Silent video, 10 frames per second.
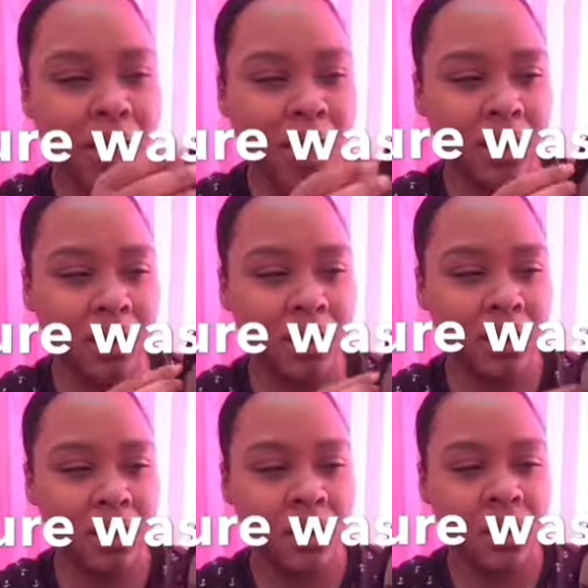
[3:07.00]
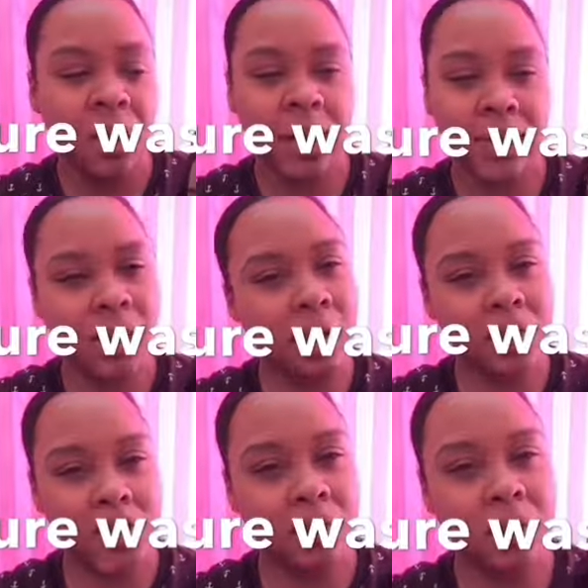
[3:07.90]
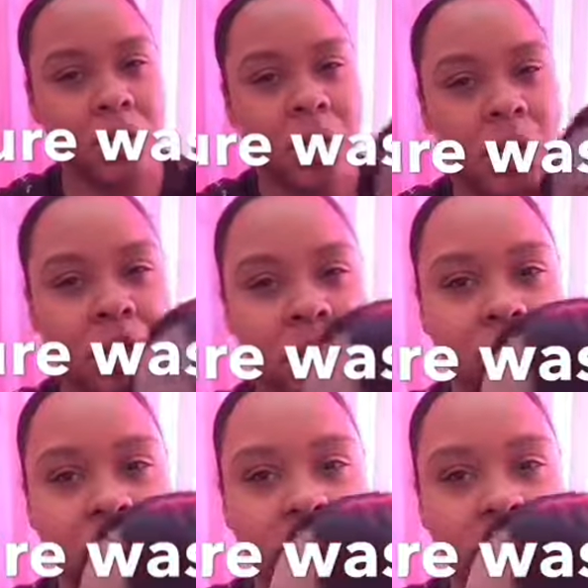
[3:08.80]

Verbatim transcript: that. I think I paid $20,